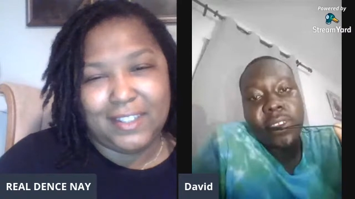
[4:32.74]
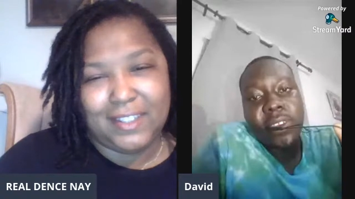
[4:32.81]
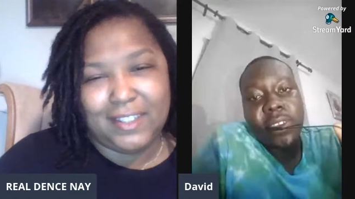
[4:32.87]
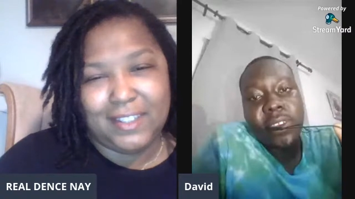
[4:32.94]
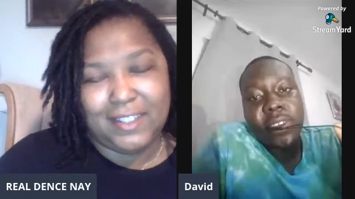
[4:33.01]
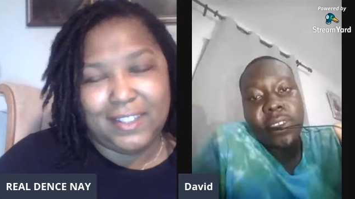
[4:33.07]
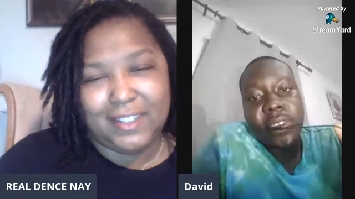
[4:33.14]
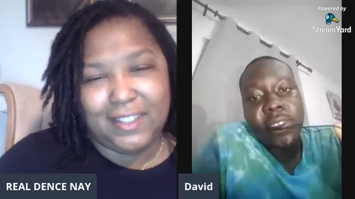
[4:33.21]

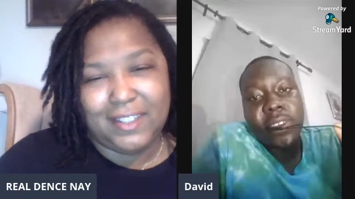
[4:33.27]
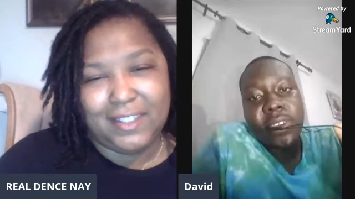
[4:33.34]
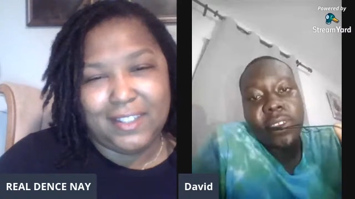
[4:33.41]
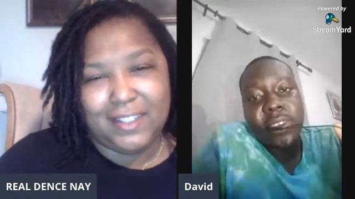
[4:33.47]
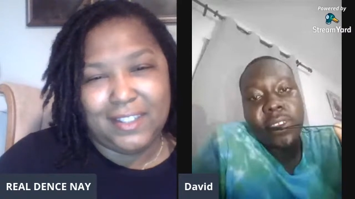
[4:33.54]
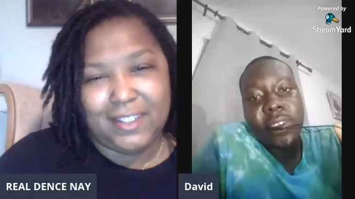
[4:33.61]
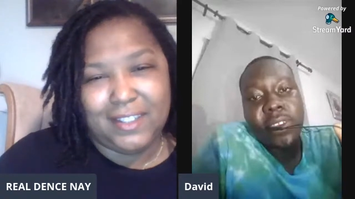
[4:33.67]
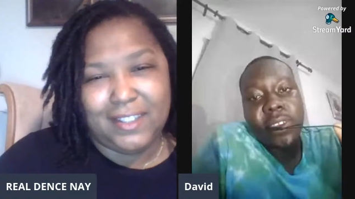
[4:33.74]

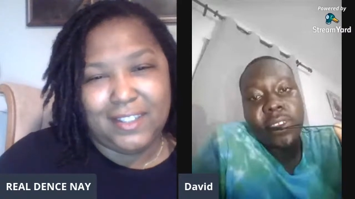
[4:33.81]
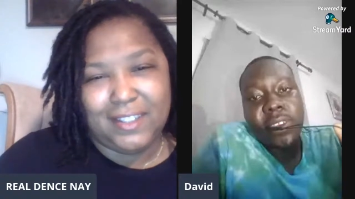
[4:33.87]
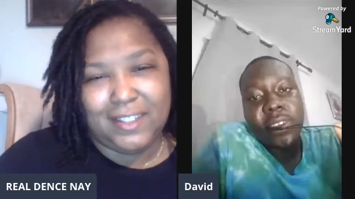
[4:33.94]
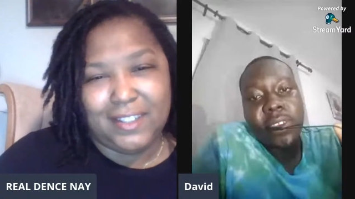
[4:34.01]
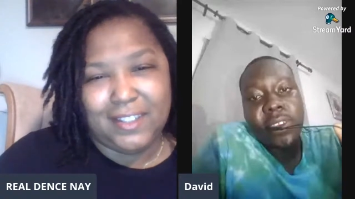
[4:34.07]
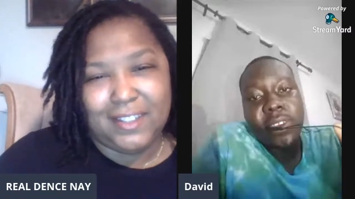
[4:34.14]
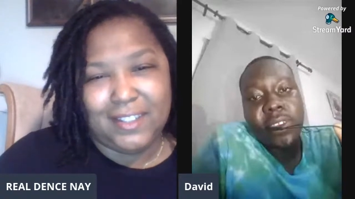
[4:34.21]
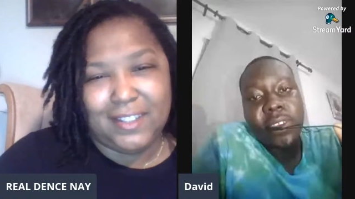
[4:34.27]

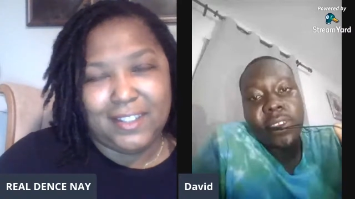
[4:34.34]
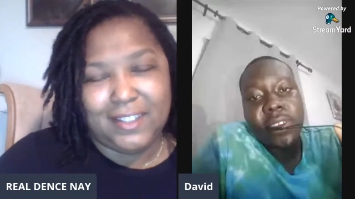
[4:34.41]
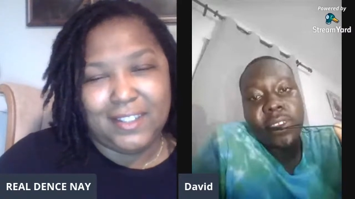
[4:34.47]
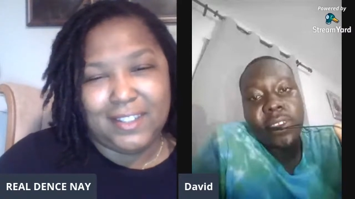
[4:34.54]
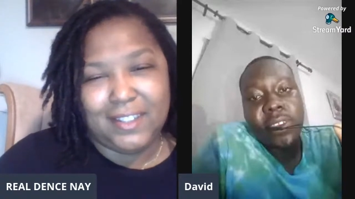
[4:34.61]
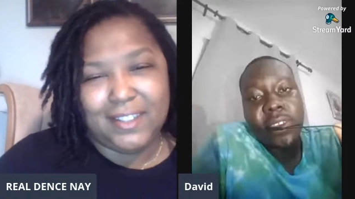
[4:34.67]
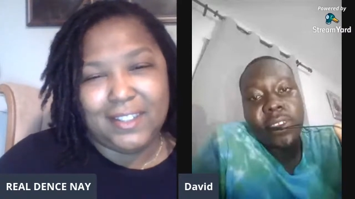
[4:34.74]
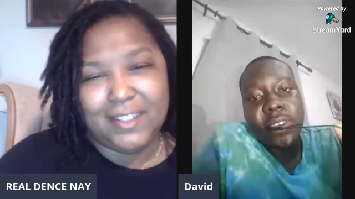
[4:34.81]

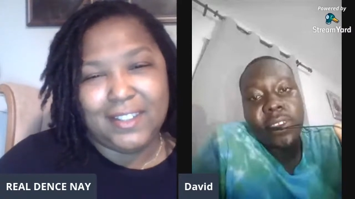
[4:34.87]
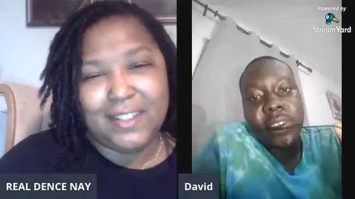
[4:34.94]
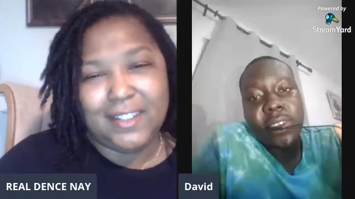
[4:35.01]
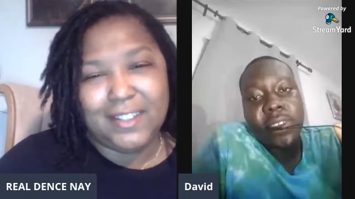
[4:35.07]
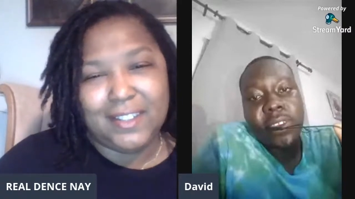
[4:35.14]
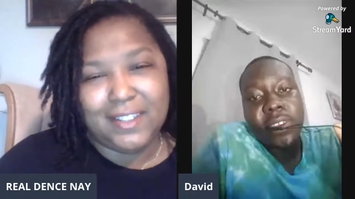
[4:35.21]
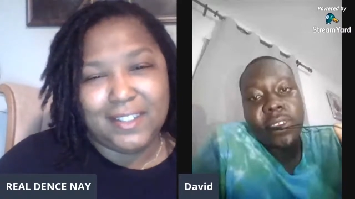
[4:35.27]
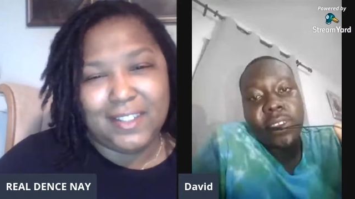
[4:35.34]

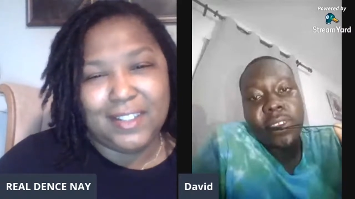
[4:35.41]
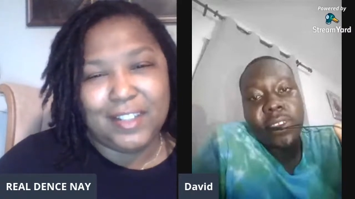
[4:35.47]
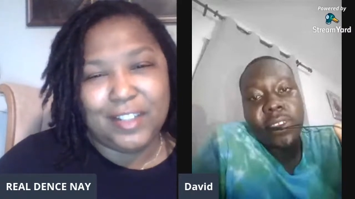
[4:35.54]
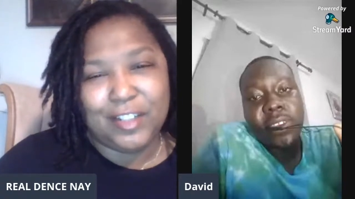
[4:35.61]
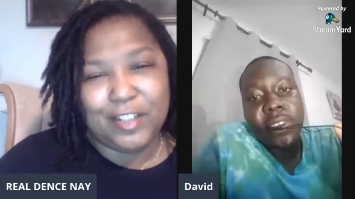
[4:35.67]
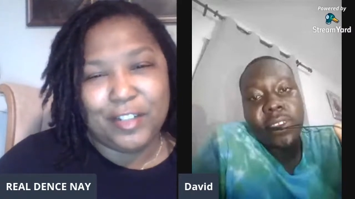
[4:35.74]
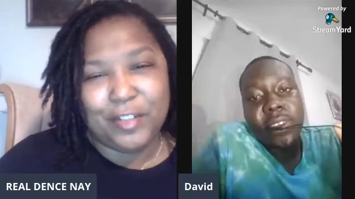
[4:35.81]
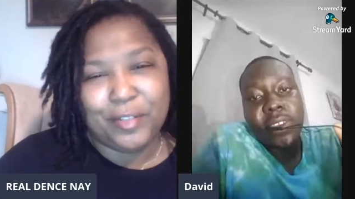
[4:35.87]

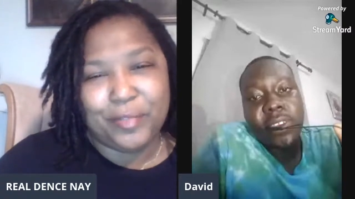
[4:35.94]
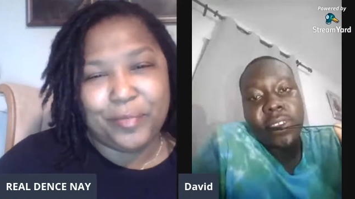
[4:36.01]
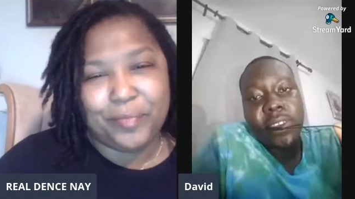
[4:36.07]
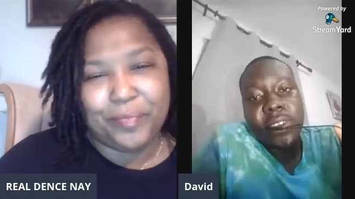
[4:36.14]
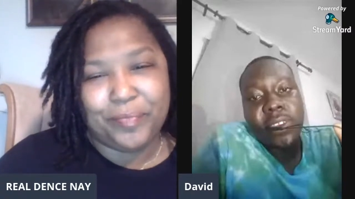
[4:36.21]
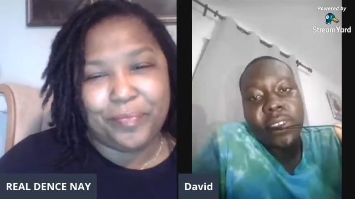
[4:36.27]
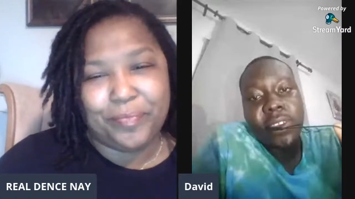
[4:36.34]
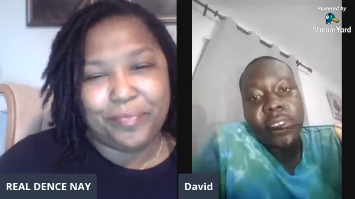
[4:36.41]

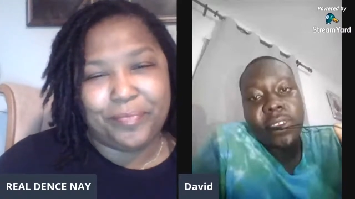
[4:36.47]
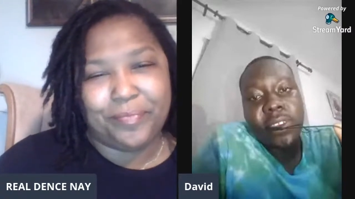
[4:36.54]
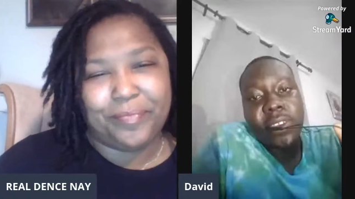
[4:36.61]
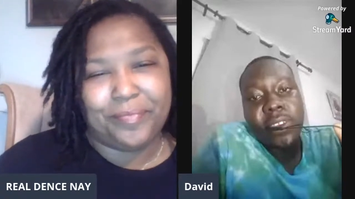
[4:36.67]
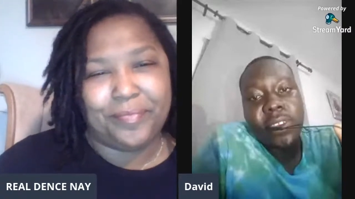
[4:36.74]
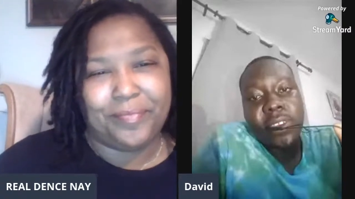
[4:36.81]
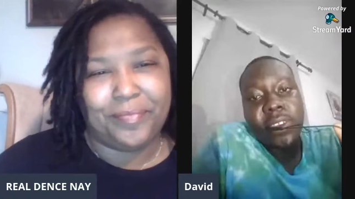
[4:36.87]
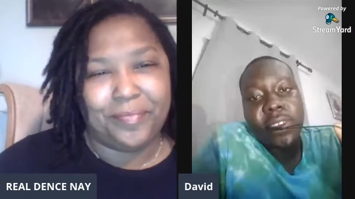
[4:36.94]

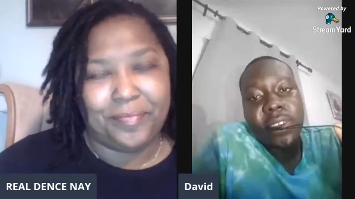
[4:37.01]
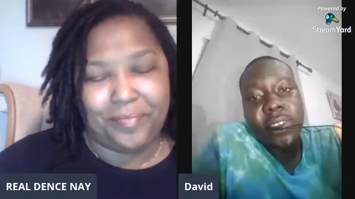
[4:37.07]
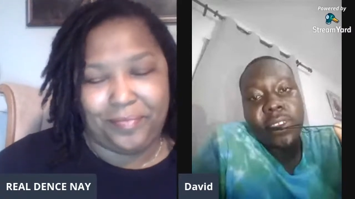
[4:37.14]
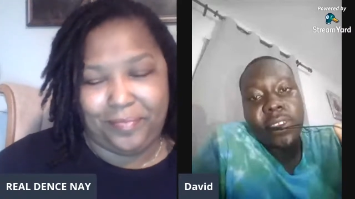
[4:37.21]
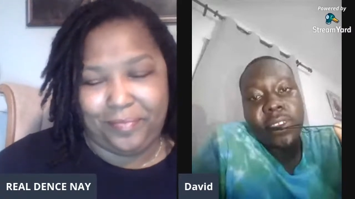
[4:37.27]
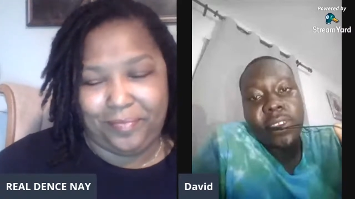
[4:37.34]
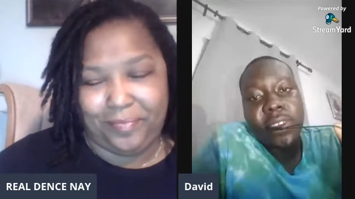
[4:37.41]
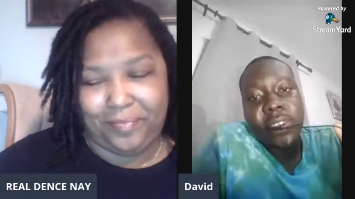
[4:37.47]

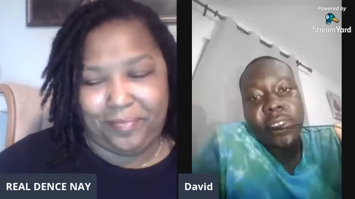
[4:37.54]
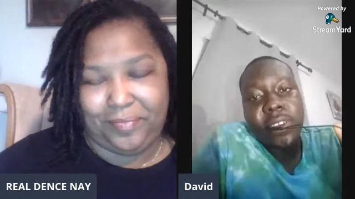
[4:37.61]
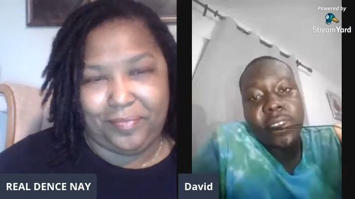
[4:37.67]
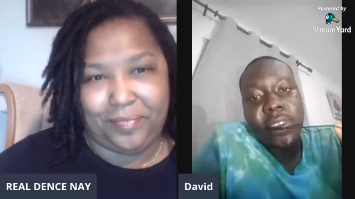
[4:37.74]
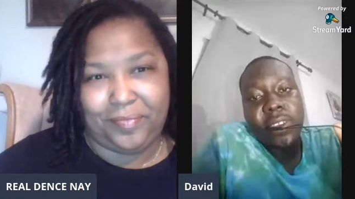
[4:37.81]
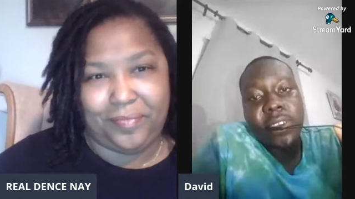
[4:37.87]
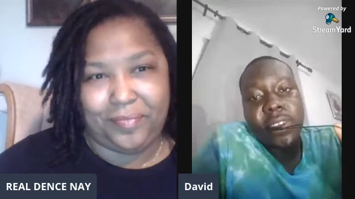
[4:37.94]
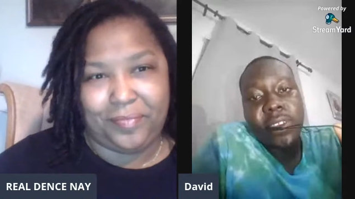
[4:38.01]

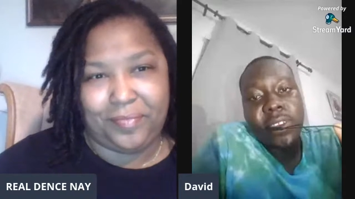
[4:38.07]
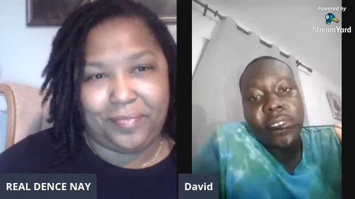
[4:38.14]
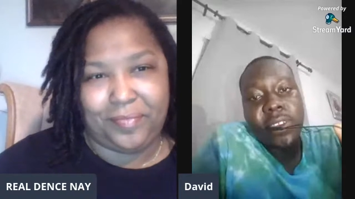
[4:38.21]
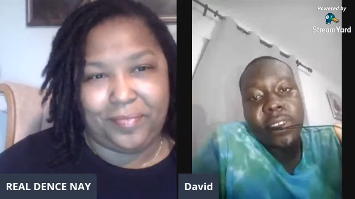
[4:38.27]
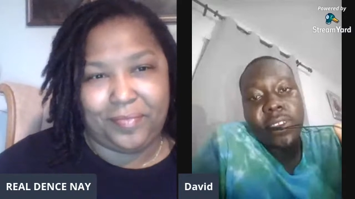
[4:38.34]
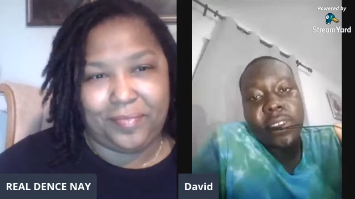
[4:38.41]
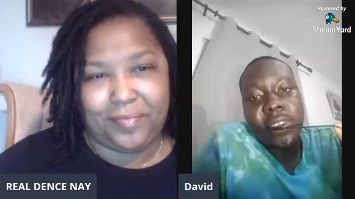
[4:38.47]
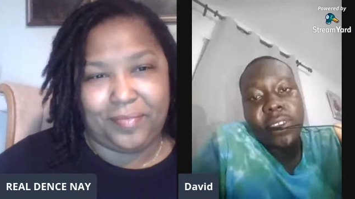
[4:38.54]

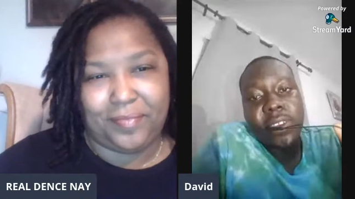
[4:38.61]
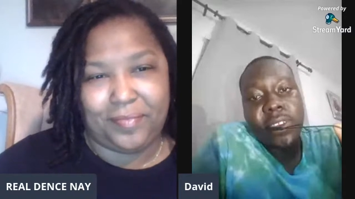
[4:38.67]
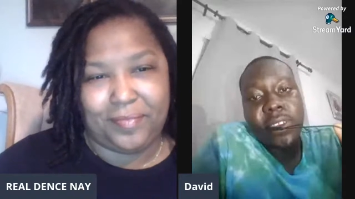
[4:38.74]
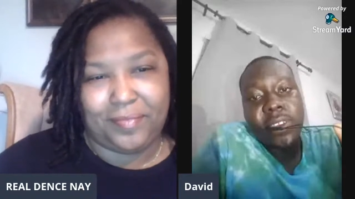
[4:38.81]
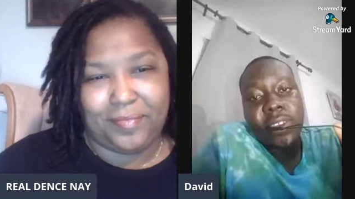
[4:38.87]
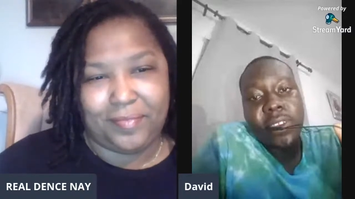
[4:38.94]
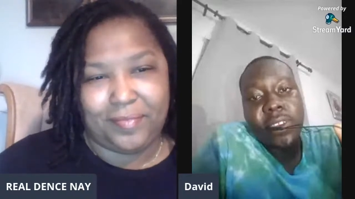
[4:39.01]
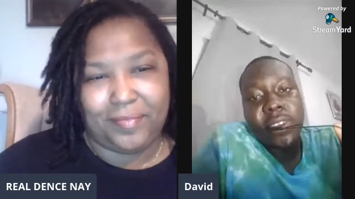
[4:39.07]

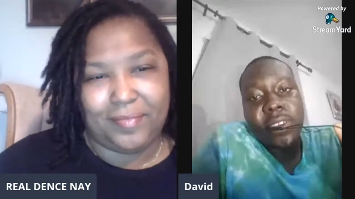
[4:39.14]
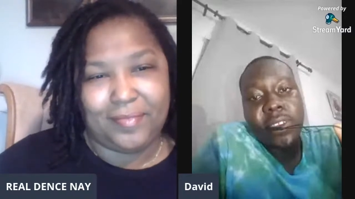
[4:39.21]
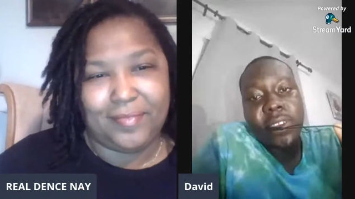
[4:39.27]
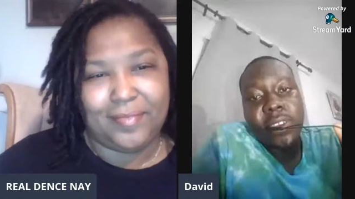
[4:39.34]
Nobody speaks.